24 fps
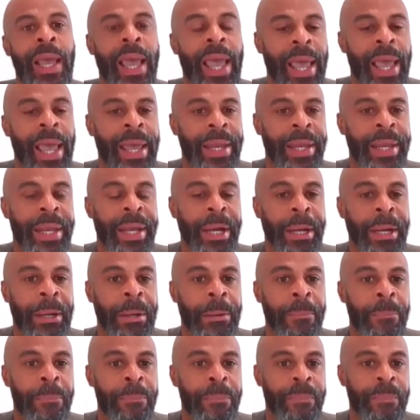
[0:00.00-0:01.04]
And
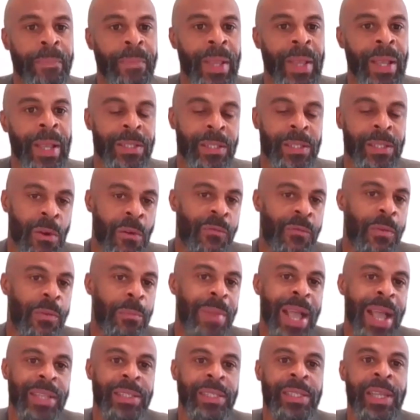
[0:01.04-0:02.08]
um, and so from
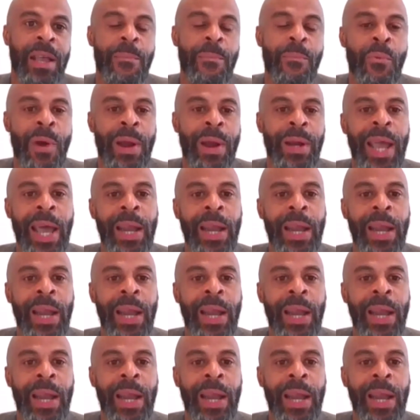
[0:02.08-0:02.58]
that standpoint,